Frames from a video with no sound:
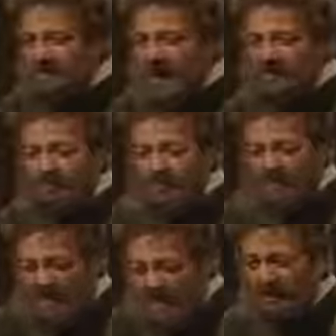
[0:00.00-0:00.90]
bat with
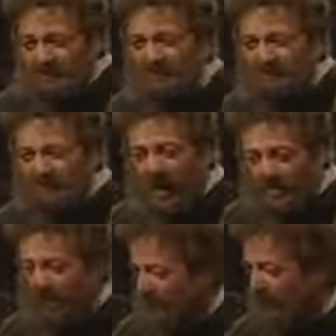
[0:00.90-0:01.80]
me,
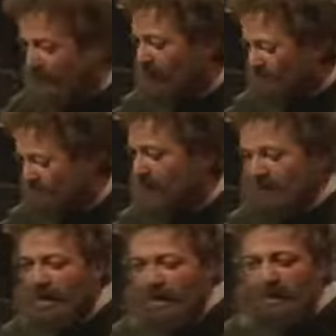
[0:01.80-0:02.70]
and you find we'll
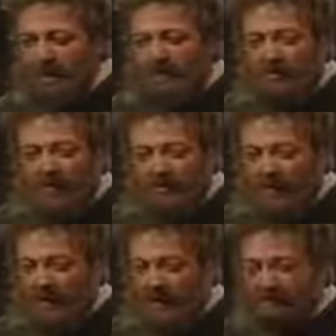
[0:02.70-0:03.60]
rub along pretty well
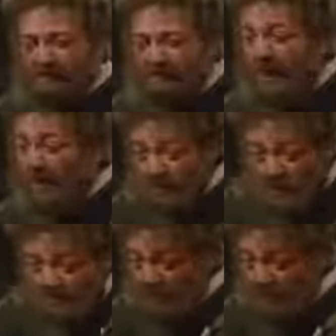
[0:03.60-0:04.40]
together. Use